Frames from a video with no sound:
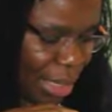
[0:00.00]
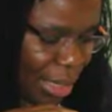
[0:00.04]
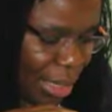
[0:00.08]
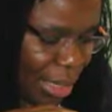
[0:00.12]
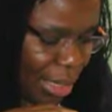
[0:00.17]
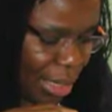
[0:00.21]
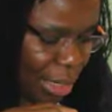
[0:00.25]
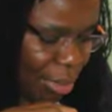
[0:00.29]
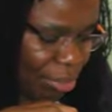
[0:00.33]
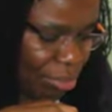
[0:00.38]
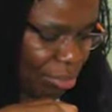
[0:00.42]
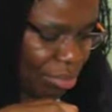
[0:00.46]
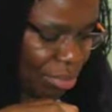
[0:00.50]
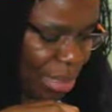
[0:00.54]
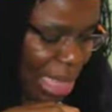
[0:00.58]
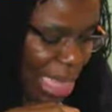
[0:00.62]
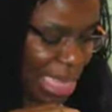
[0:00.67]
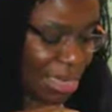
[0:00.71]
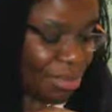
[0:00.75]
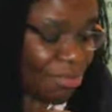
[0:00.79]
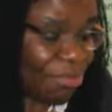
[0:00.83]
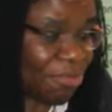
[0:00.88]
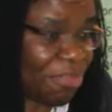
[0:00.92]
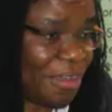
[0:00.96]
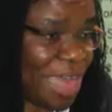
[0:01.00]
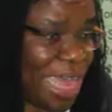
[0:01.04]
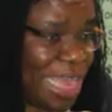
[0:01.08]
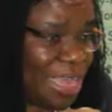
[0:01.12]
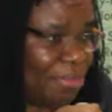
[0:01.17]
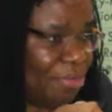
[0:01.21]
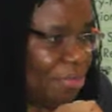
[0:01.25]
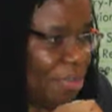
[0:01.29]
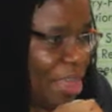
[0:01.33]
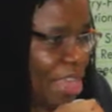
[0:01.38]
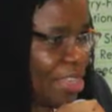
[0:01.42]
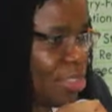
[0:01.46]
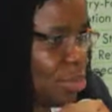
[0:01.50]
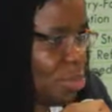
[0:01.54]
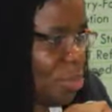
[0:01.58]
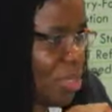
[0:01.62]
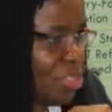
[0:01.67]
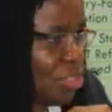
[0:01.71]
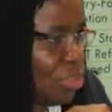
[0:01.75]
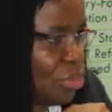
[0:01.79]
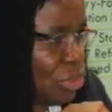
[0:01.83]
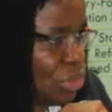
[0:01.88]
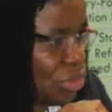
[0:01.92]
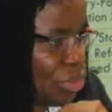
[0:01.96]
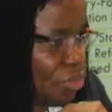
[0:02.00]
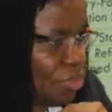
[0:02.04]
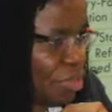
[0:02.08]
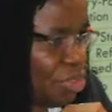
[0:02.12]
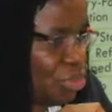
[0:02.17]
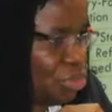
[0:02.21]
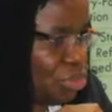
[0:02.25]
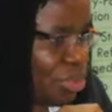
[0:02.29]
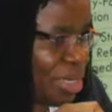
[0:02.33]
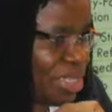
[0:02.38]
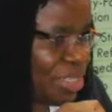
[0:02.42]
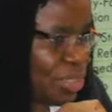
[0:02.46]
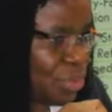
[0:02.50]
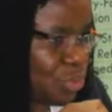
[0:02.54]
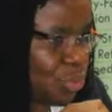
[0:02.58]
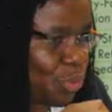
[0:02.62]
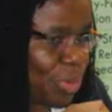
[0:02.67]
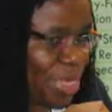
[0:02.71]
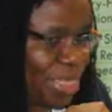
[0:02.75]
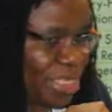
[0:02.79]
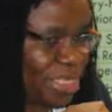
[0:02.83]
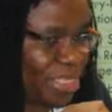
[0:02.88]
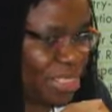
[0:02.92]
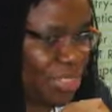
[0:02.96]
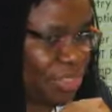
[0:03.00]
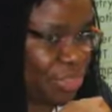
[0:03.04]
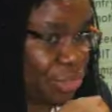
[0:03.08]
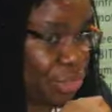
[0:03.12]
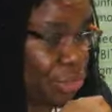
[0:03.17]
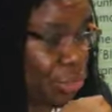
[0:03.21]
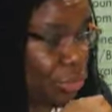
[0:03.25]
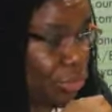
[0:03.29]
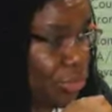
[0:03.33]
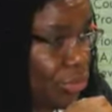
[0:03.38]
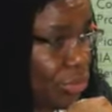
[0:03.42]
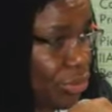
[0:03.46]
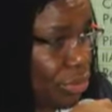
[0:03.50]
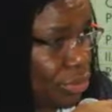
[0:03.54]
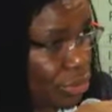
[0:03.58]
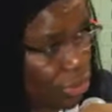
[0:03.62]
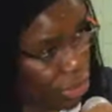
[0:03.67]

And 5 expressions of interest were discussed.